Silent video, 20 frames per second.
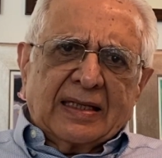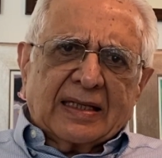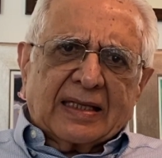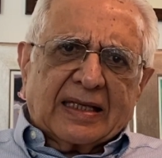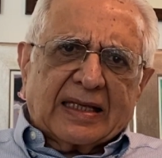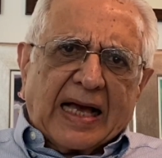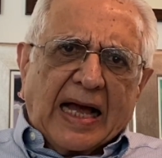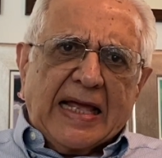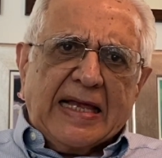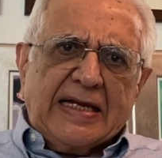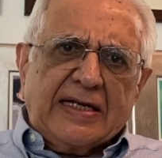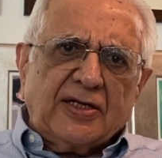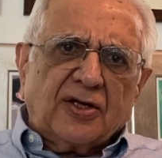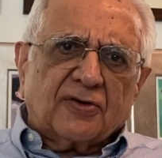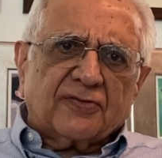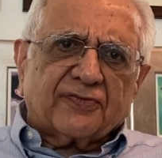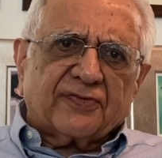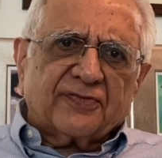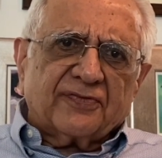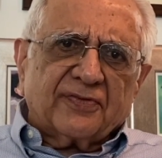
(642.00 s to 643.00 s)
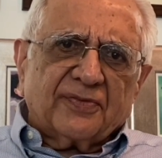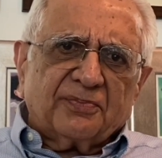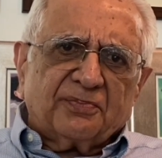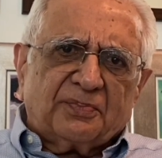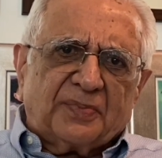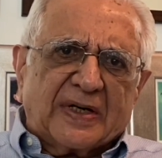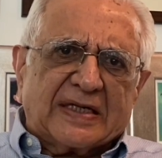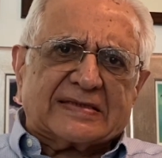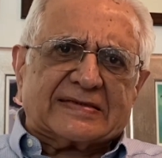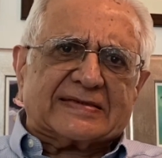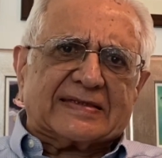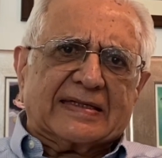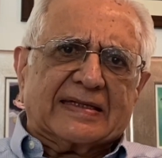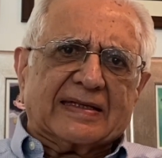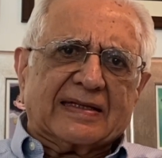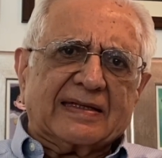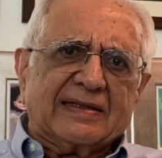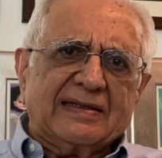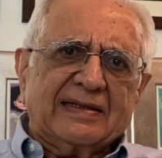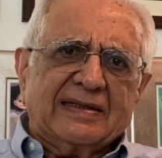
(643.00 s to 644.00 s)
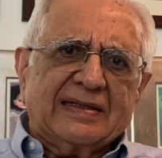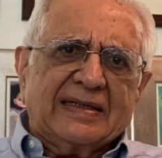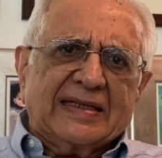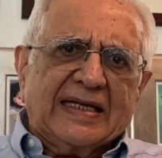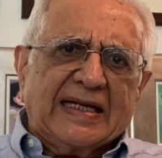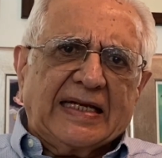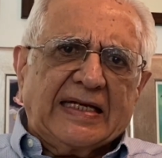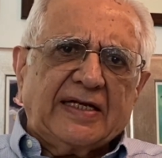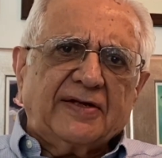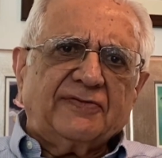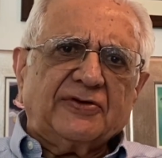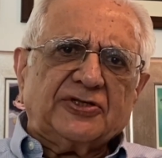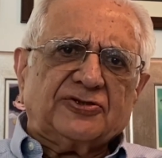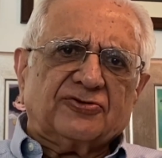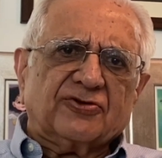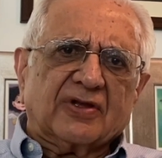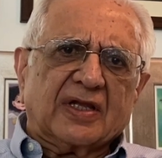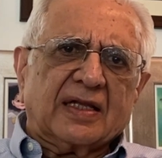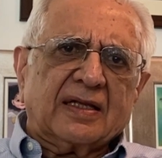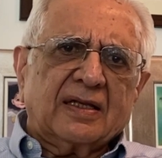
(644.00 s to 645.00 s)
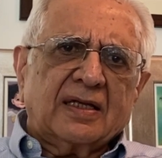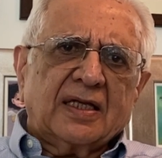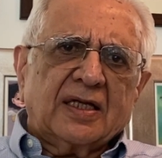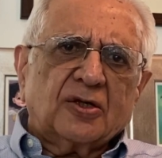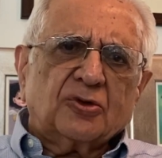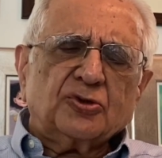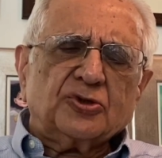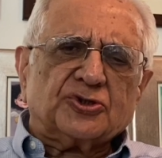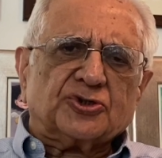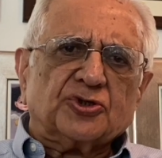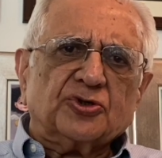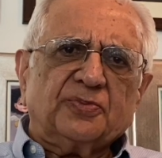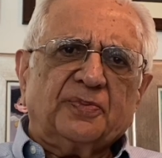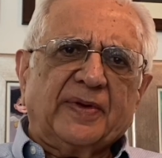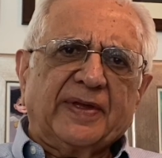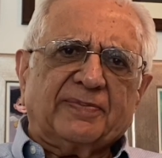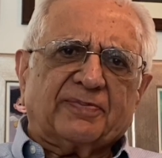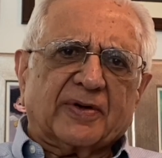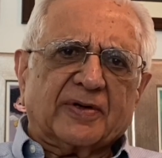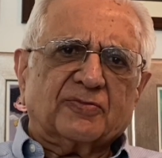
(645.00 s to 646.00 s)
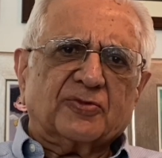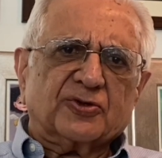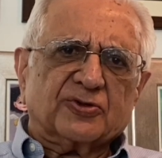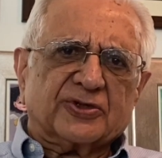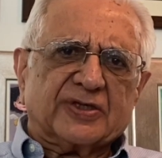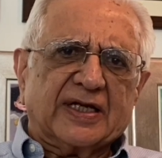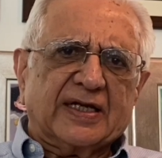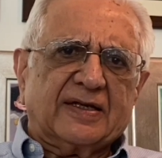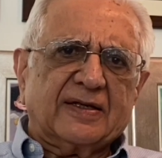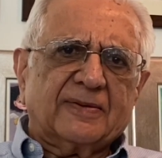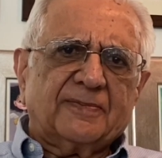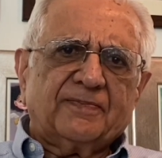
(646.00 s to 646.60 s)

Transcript: kind of person, individual, who should be promoted.